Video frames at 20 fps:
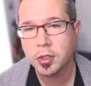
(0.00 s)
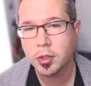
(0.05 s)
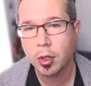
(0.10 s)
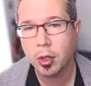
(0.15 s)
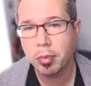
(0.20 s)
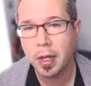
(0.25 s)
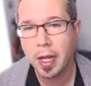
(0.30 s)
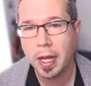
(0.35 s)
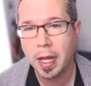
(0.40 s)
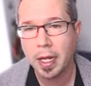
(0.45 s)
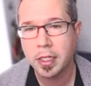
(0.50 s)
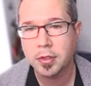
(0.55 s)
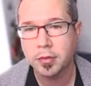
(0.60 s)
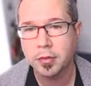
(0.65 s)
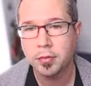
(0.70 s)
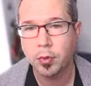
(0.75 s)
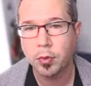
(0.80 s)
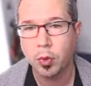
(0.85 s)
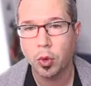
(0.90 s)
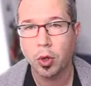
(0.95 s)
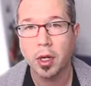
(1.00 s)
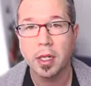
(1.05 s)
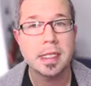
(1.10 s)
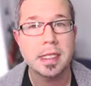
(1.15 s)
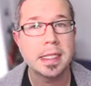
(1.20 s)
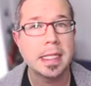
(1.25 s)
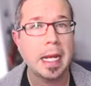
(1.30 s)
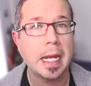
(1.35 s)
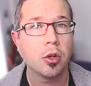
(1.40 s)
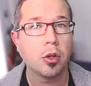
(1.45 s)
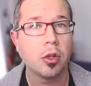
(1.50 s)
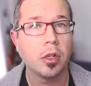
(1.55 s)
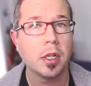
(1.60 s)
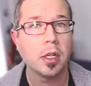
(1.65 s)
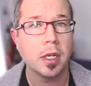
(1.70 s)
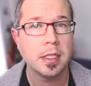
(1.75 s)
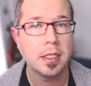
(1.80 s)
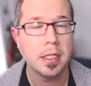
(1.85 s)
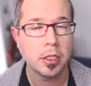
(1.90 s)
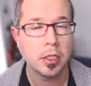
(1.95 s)
applies for a standard
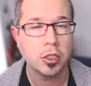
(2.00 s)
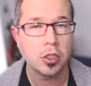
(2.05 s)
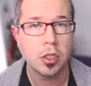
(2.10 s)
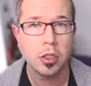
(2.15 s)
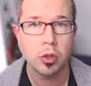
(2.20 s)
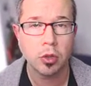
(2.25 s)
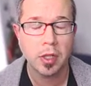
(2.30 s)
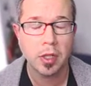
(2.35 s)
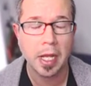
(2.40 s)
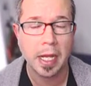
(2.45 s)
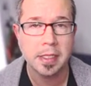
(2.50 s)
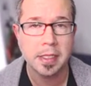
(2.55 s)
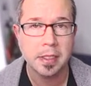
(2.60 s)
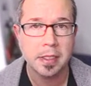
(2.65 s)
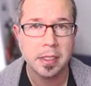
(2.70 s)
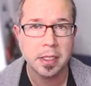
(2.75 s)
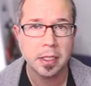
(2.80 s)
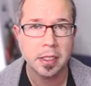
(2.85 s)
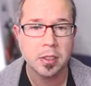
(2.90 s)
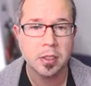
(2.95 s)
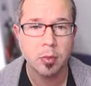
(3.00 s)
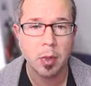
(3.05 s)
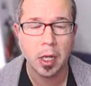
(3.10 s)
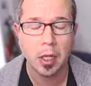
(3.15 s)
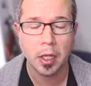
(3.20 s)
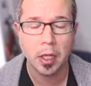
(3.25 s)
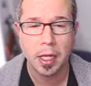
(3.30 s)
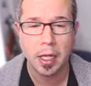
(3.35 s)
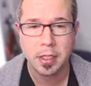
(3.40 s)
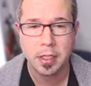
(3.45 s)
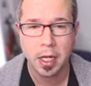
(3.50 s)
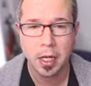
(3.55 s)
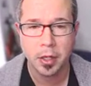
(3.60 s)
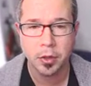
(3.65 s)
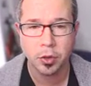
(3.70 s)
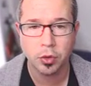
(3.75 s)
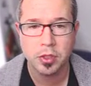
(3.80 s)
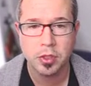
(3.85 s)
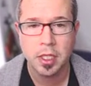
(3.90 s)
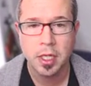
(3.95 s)
edition or licensing as well as
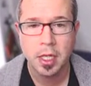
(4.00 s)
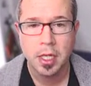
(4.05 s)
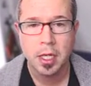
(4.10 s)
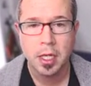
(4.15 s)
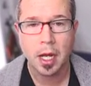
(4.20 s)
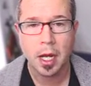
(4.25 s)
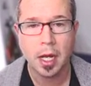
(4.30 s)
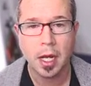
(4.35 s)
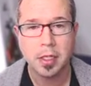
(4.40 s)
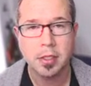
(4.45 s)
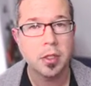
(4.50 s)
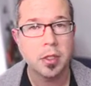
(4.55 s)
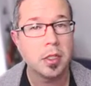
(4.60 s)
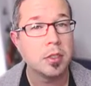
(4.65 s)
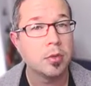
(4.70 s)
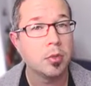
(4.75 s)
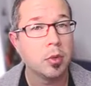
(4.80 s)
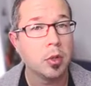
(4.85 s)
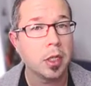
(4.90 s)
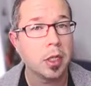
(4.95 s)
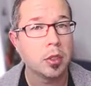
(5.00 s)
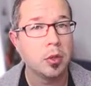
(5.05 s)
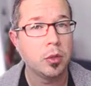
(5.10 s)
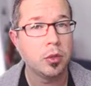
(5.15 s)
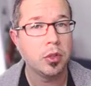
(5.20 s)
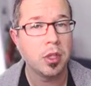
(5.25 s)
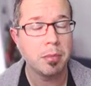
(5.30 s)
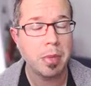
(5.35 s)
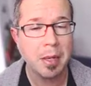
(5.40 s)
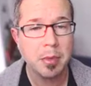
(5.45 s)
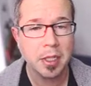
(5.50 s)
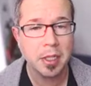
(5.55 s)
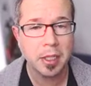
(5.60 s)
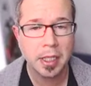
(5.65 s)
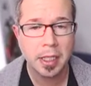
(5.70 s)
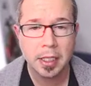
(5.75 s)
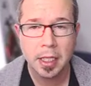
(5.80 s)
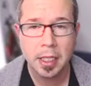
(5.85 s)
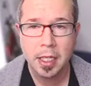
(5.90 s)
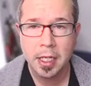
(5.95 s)
others. So this will include the payment
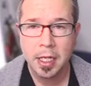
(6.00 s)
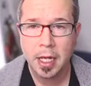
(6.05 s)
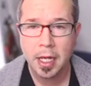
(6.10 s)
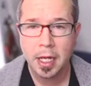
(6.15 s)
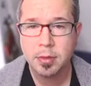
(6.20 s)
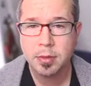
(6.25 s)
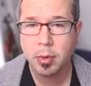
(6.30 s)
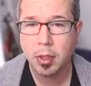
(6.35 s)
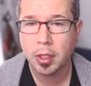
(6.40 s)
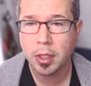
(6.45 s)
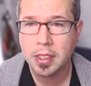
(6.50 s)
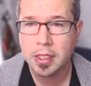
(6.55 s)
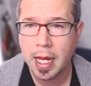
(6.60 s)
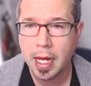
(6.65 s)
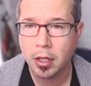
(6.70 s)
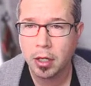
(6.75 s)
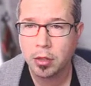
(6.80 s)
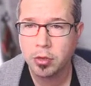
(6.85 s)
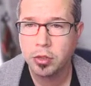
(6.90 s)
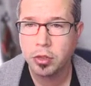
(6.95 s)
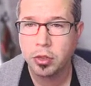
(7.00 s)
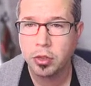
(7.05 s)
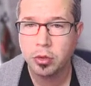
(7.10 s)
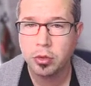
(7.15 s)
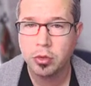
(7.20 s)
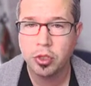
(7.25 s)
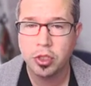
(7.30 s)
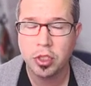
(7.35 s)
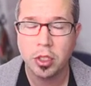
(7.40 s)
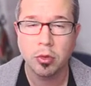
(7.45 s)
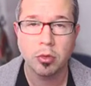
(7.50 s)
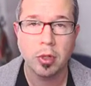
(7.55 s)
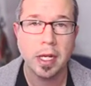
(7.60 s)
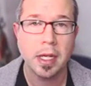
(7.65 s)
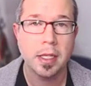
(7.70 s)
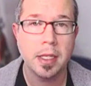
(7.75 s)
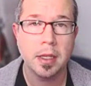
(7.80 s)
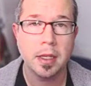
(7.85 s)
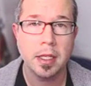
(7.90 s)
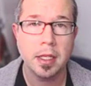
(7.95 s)
link as well as how to
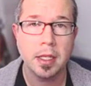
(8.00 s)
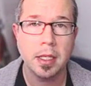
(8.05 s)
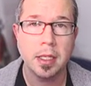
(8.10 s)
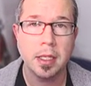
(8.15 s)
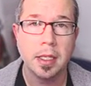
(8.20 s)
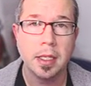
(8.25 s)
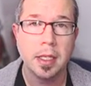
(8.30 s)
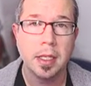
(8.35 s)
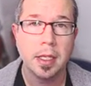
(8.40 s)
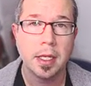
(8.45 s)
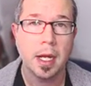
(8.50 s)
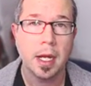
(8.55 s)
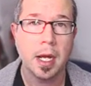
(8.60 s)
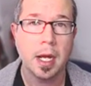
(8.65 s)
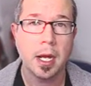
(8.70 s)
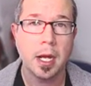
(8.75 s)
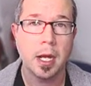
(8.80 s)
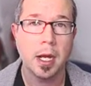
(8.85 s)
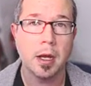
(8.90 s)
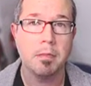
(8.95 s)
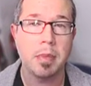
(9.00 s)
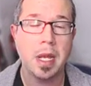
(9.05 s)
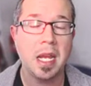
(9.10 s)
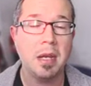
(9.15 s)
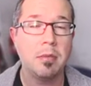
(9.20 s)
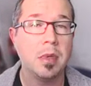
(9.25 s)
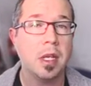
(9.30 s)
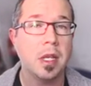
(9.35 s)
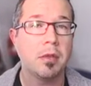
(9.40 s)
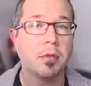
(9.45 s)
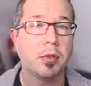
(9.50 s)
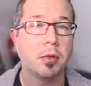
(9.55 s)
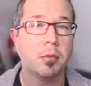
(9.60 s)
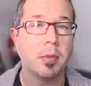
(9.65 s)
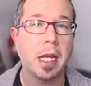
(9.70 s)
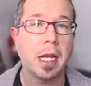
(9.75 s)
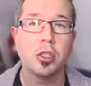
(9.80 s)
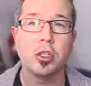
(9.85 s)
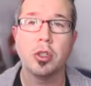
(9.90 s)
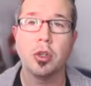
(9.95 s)
generate the payment
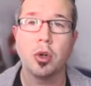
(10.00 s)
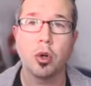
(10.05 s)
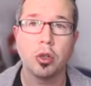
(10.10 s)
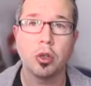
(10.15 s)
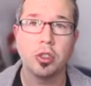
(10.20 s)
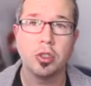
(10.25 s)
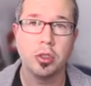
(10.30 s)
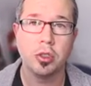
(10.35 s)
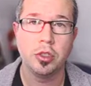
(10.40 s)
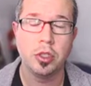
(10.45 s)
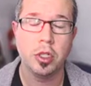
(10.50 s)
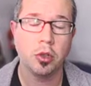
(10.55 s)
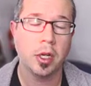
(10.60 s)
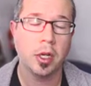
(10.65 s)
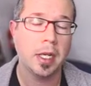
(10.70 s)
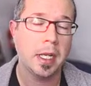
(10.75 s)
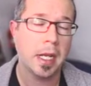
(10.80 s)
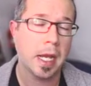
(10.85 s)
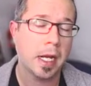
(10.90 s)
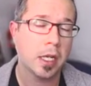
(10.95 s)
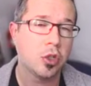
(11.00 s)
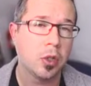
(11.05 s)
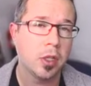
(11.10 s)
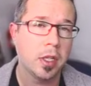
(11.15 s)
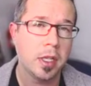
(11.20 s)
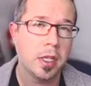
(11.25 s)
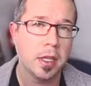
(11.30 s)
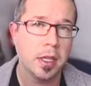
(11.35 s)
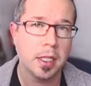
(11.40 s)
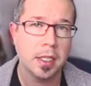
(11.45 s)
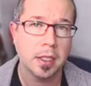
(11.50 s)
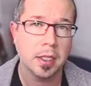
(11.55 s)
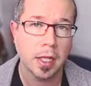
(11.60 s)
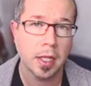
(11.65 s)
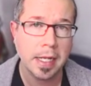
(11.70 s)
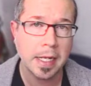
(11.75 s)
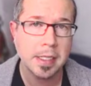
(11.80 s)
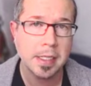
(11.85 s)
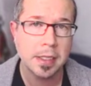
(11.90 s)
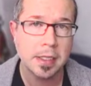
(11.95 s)
information or generate actually the
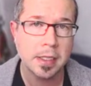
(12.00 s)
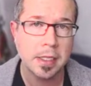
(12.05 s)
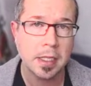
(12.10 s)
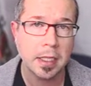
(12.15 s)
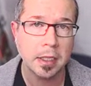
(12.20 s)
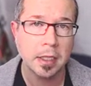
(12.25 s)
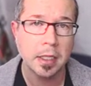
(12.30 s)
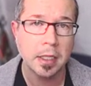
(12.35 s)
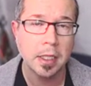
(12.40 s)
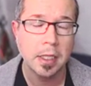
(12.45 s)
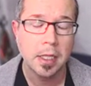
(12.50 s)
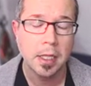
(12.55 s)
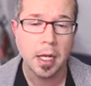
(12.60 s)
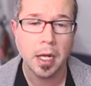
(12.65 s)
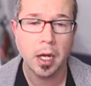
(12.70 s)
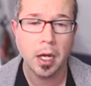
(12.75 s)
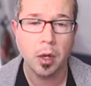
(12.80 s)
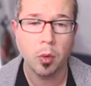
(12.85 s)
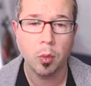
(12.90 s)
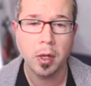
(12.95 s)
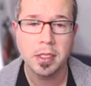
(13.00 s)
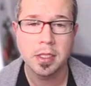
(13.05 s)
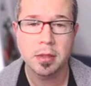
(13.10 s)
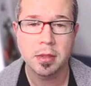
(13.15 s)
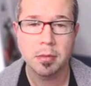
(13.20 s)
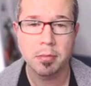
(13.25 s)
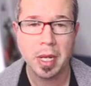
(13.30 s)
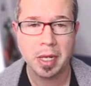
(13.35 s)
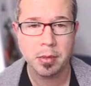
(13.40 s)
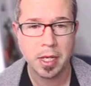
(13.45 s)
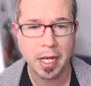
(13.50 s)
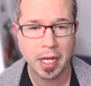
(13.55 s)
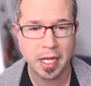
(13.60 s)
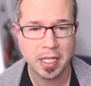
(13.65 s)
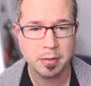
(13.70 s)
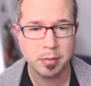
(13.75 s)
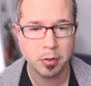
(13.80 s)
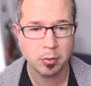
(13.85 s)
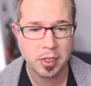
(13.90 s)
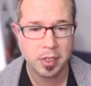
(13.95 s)
licensing once the payment
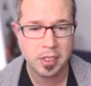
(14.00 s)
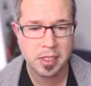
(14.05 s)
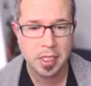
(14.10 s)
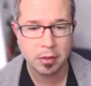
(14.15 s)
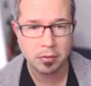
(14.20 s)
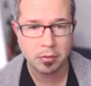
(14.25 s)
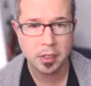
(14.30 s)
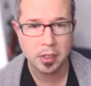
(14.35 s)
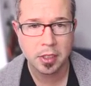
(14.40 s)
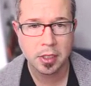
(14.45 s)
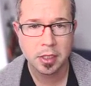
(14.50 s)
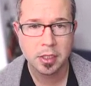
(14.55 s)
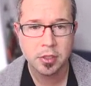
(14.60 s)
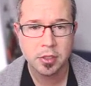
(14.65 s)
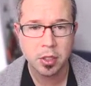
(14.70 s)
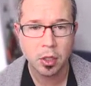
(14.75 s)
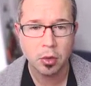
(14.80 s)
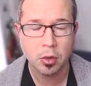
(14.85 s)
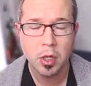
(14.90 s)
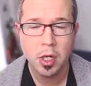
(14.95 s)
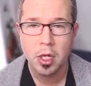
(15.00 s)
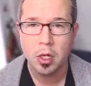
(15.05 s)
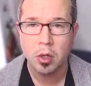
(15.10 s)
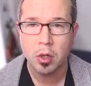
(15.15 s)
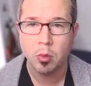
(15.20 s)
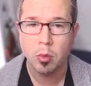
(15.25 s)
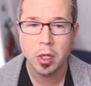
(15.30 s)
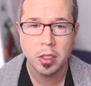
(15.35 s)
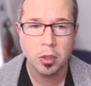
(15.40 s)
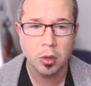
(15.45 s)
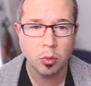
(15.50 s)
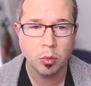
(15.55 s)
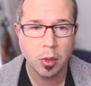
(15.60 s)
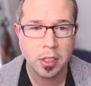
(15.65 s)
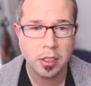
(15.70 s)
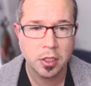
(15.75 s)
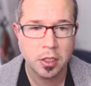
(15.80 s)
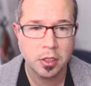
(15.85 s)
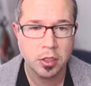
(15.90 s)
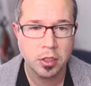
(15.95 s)
has been received. So what you'll
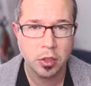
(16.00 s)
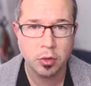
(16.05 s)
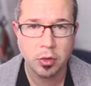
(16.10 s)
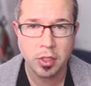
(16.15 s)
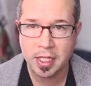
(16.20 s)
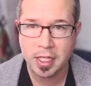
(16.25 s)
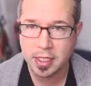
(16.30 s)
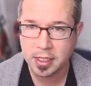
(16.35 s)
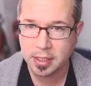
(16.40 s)
want to do is